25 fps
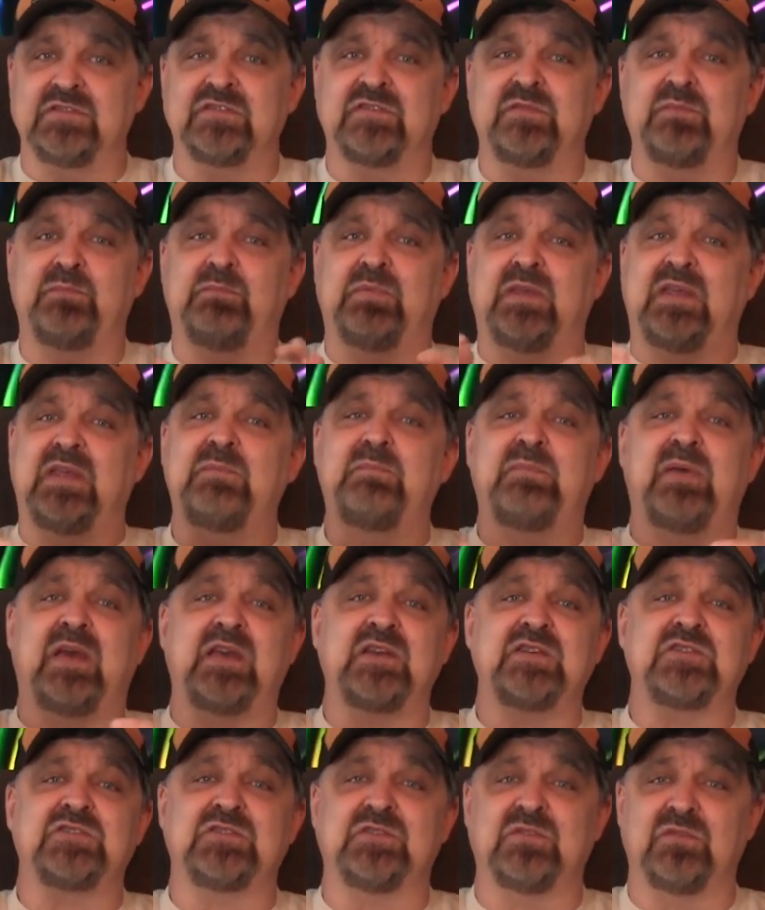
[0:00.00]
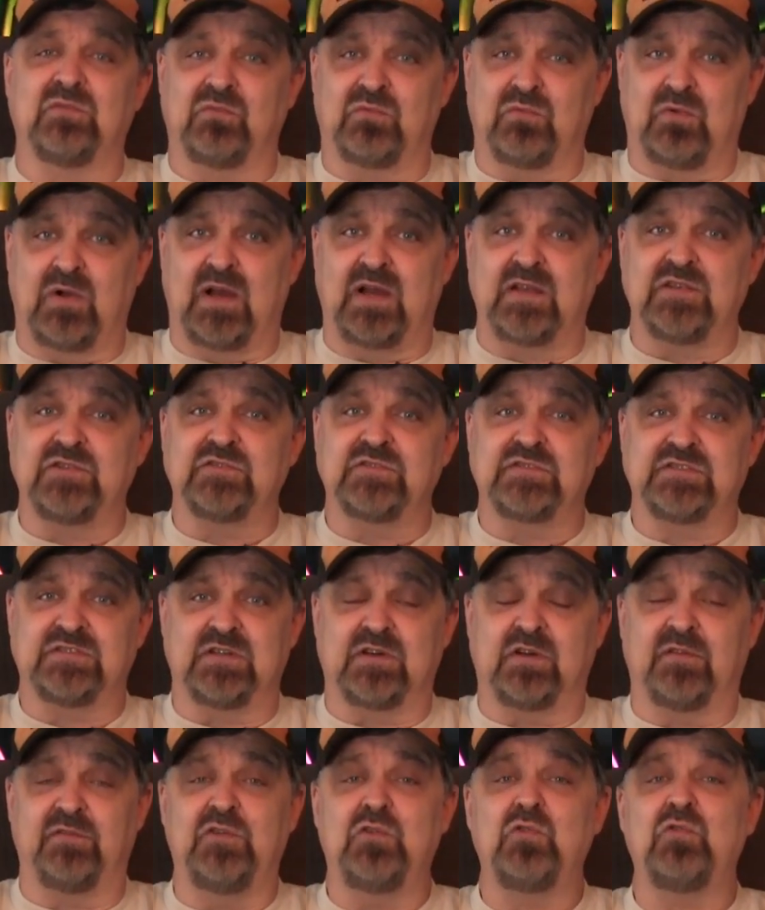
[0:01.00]
Just be patient, ride
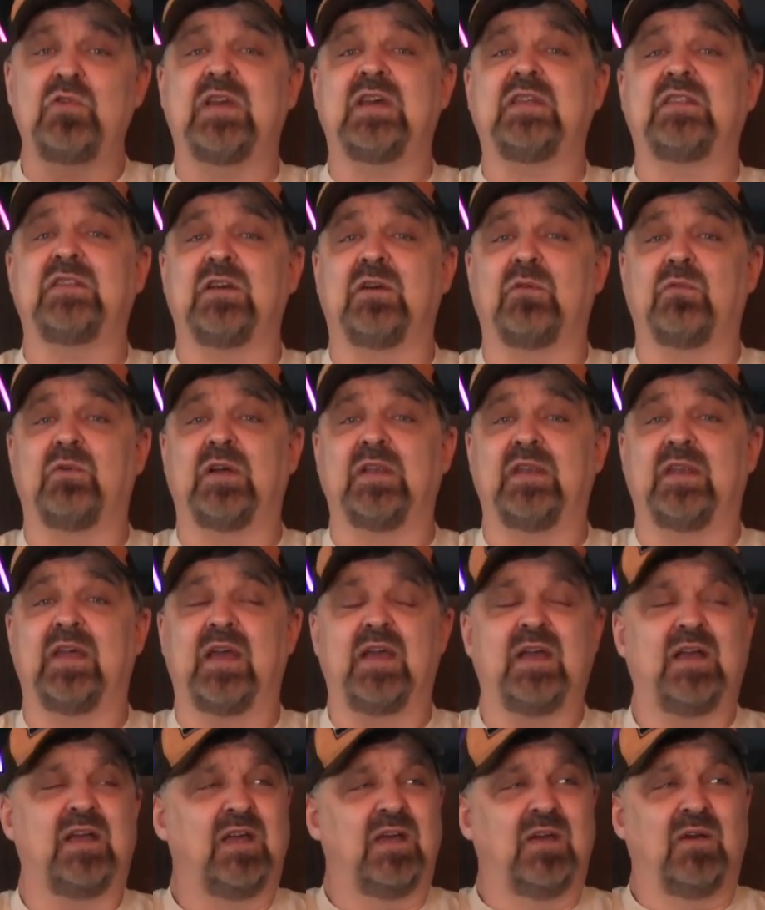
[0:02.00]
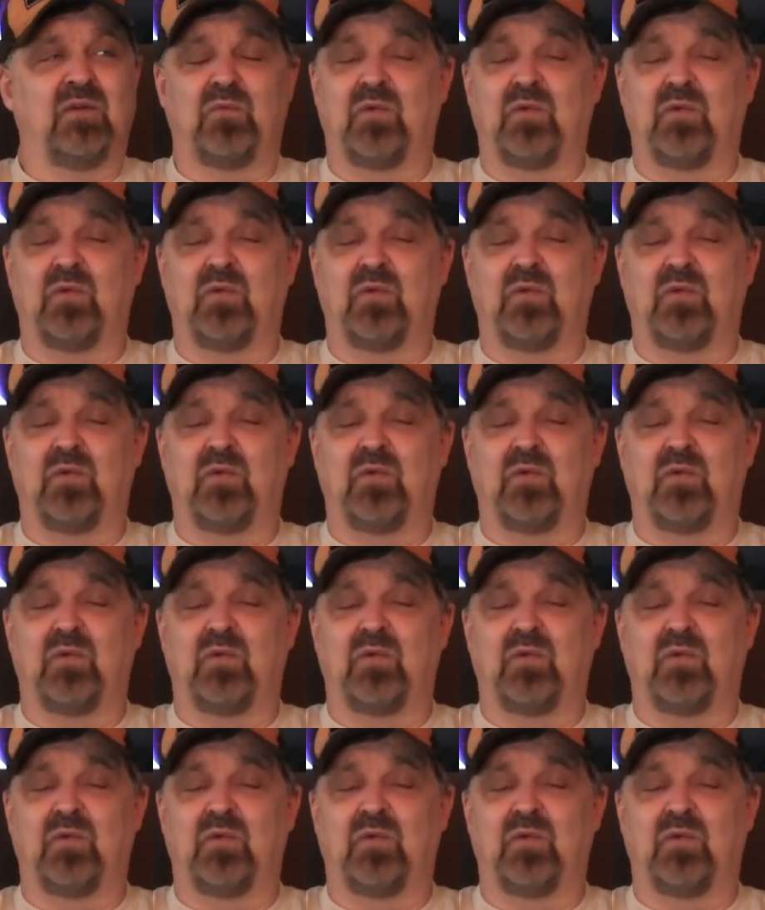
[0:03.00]
yourself. You'll get there one day.